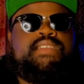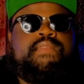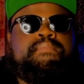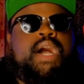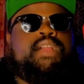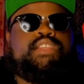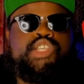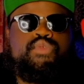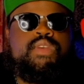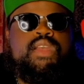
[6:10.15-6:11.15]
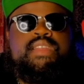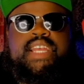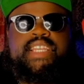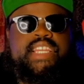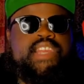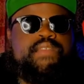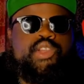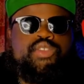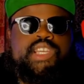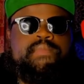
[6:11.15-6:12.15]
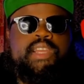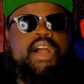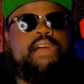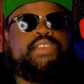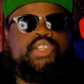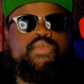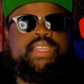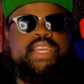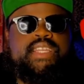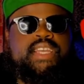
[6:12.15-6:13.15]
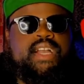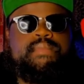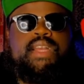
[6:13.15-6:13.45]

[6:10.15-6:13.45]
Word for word: If it bothers you that this individual is going to be gone for two weeks at a time,